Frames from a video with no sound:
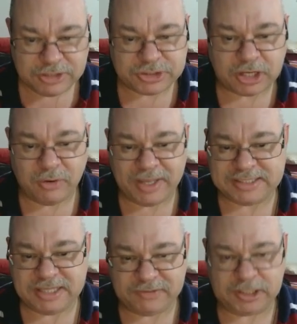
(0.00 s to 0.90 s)
so
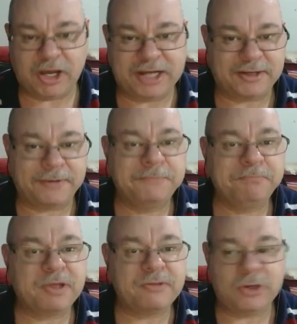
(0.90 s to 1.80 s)
it's even lighter
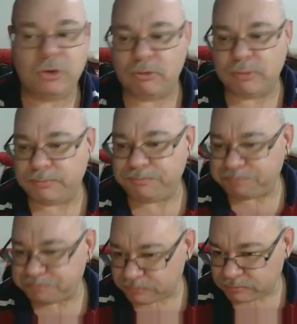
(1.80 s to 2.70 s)
than normal.
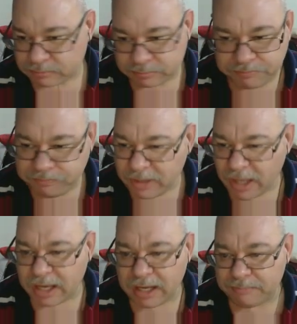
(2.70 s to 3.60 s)

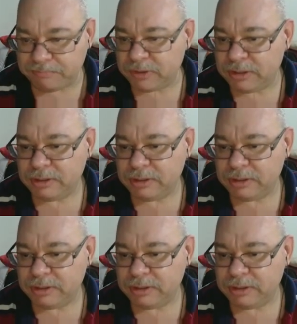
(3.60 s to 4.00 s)
But